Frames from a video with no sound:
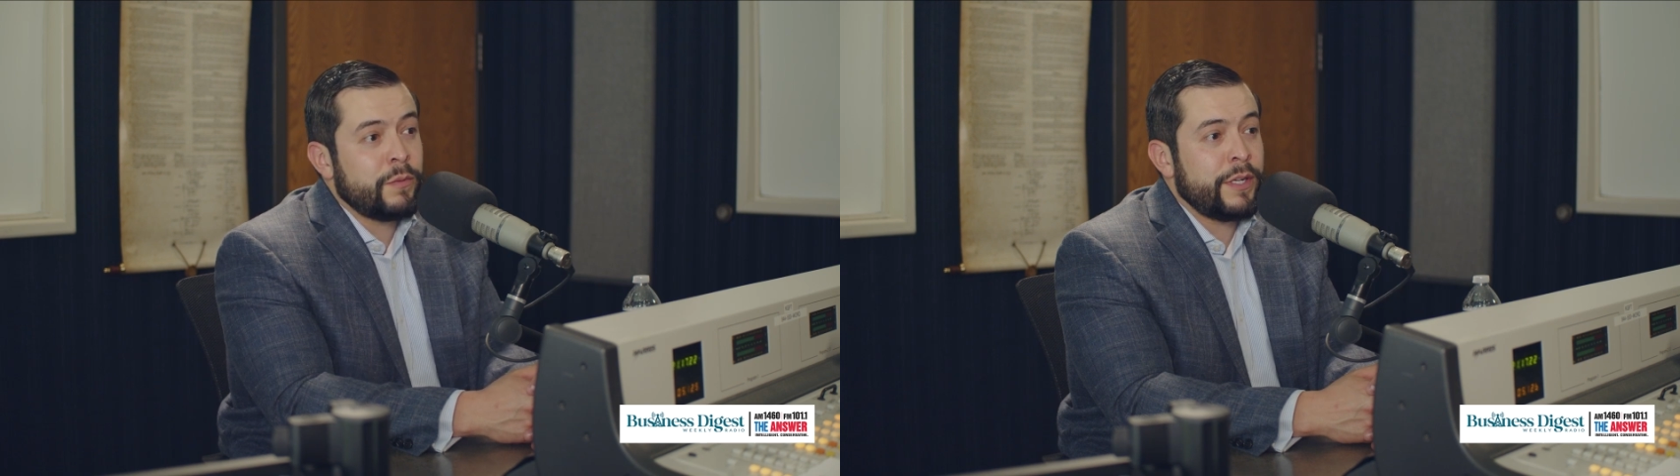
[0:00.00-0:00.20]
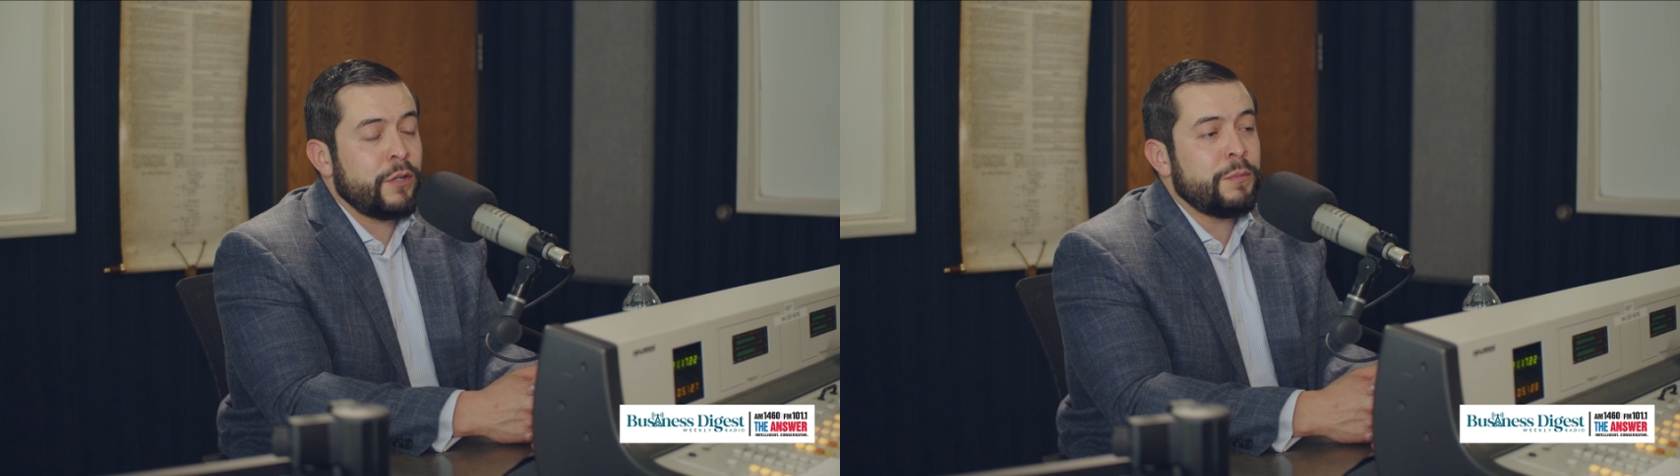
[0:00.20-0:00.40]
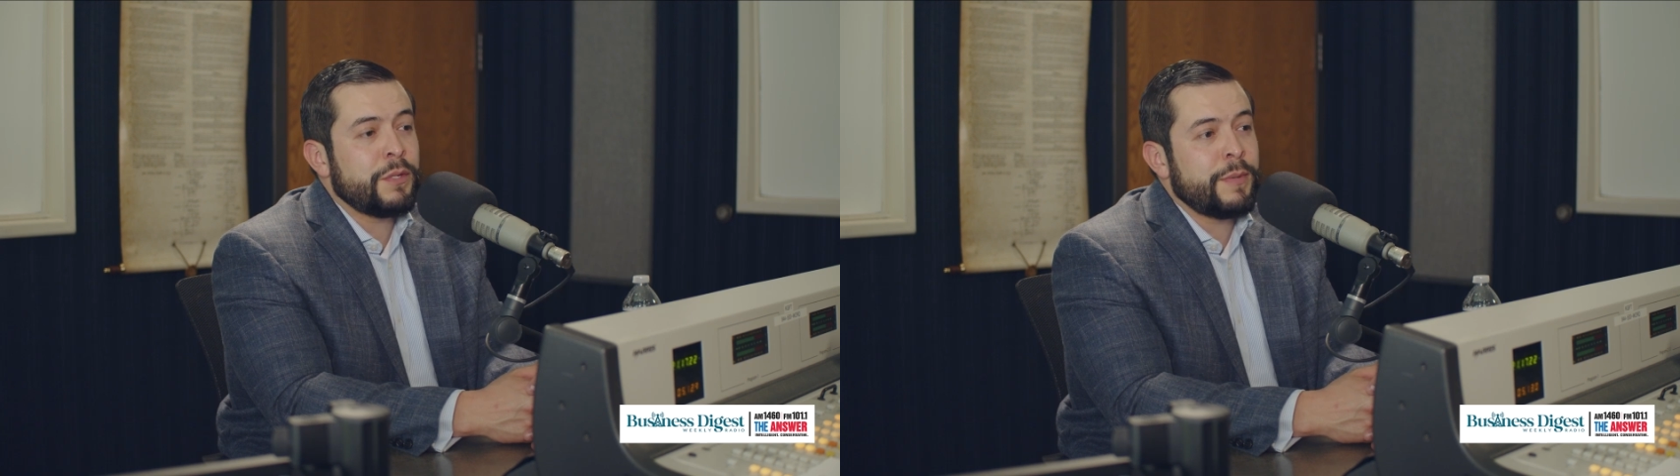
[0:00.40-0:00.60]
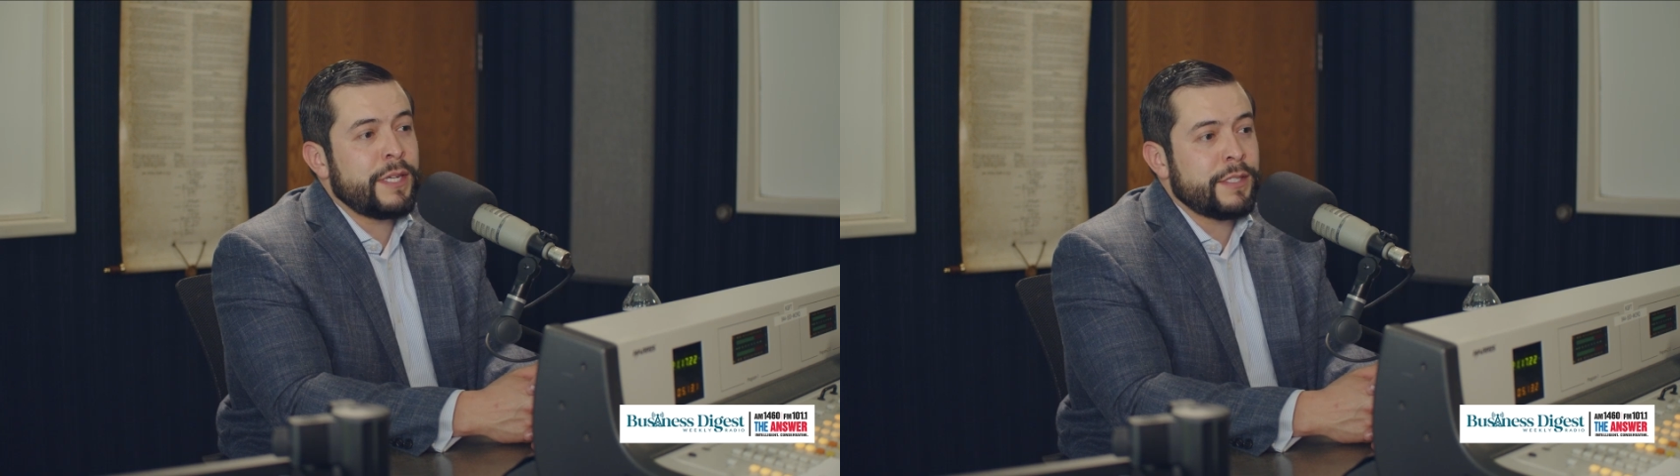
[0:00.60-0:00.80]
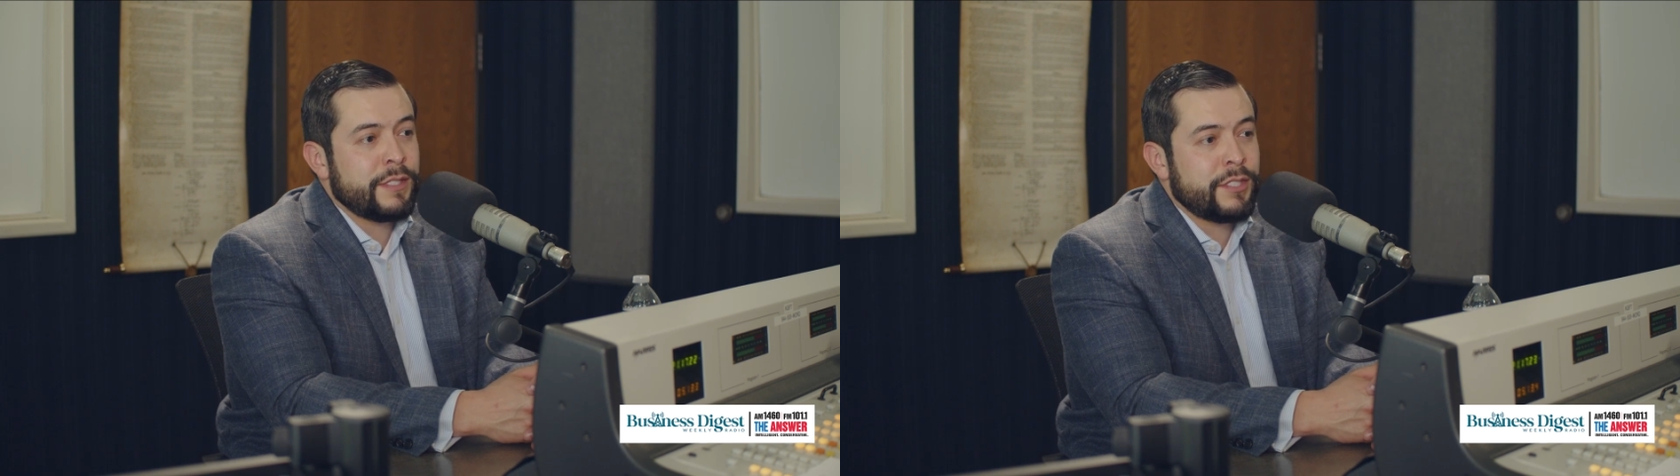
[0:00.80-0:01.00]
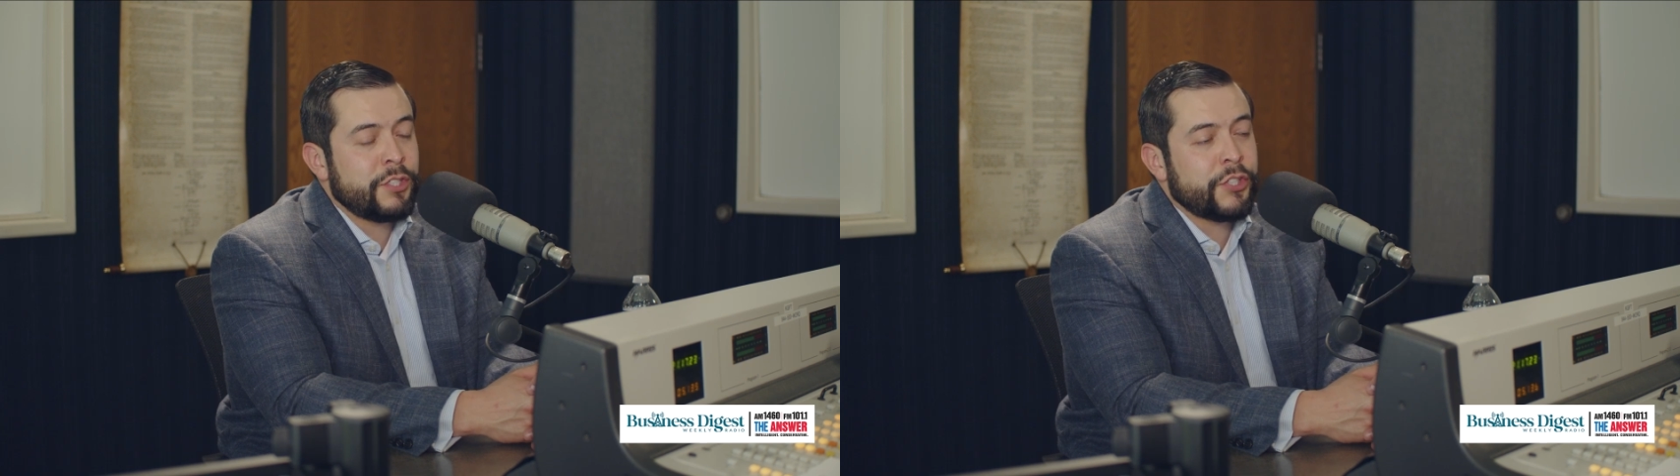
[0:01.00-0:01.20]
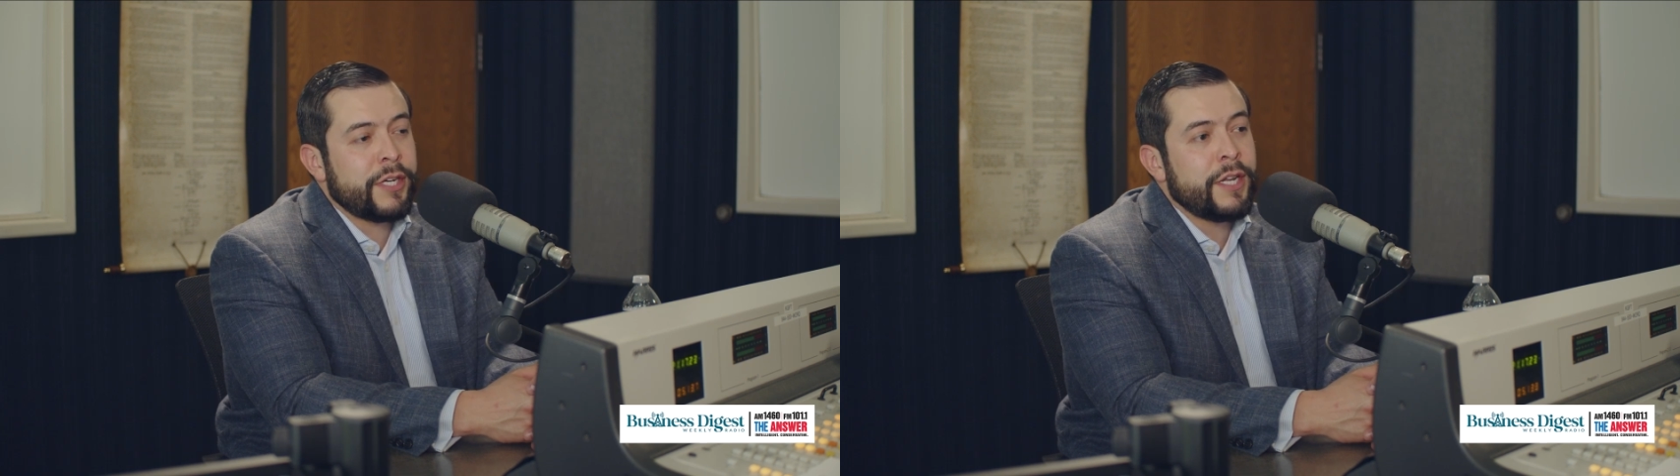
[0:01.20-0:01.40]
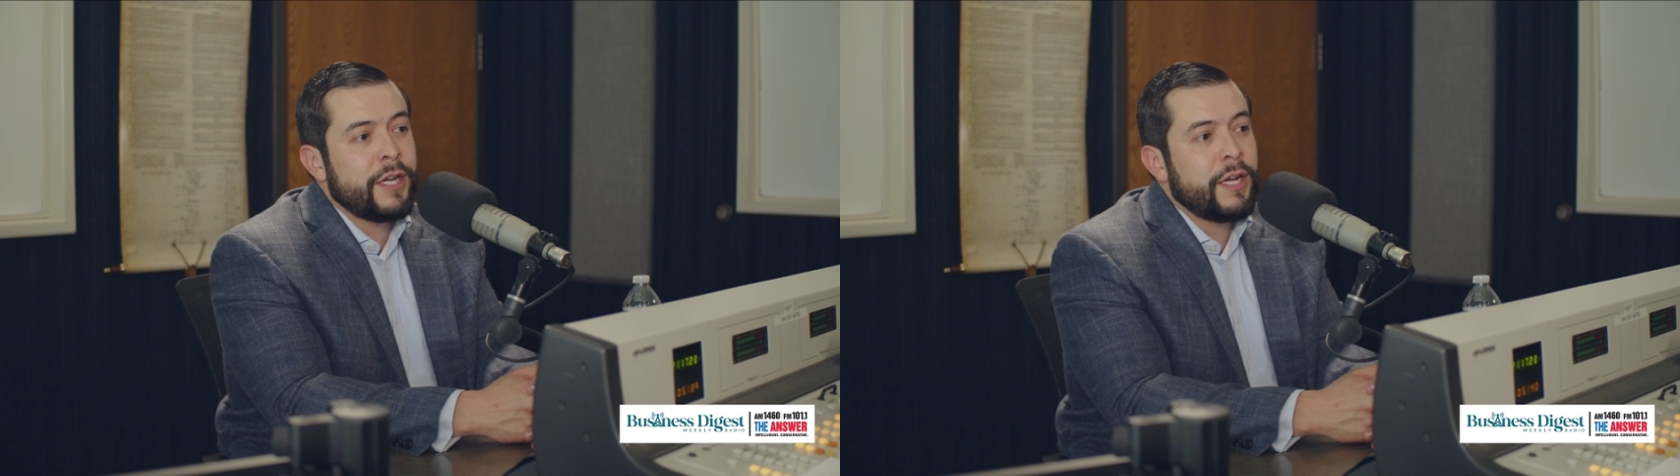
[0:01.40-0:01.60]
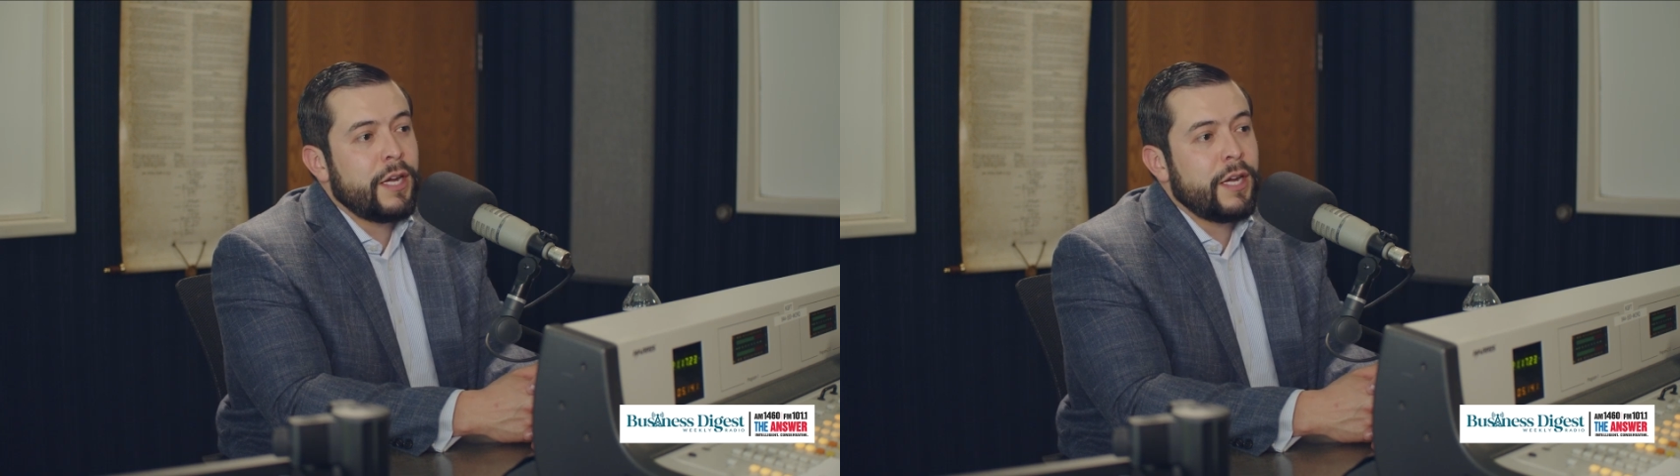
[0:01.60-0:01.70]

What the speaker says: and we hope to make a decision